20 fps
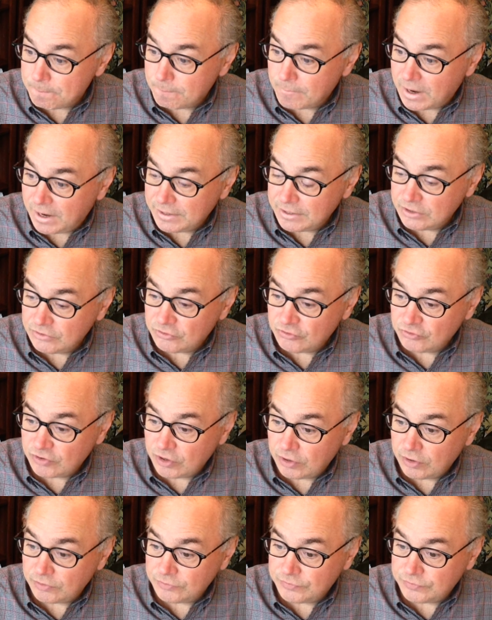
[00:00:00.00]
mining
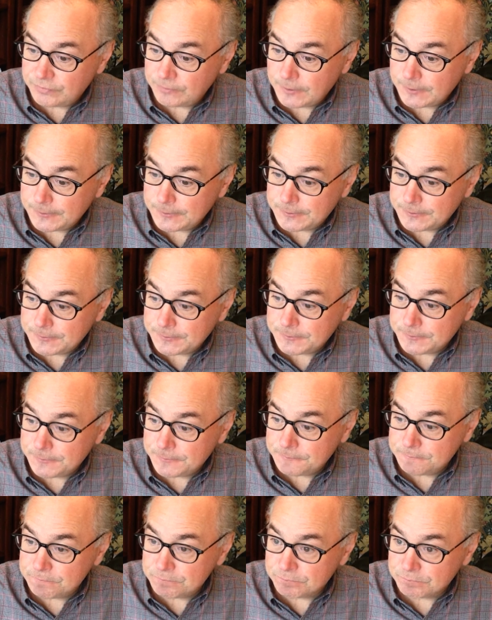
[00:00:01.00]
shares um,